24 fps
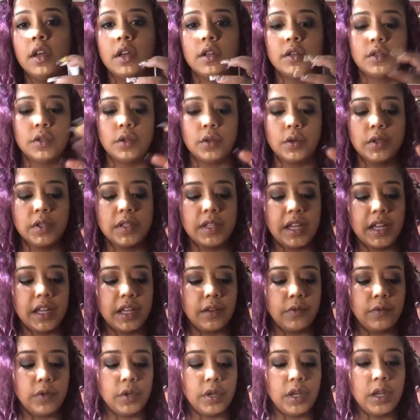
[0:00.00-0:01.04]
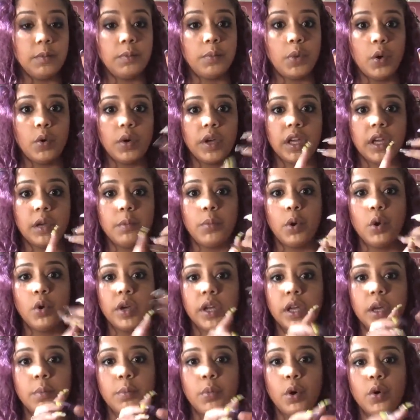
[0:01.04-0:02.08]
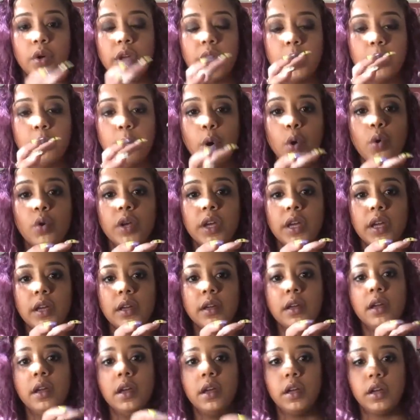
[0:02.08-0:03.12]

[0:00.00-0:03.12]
So it's like if you keep poking and poking and poking and poking,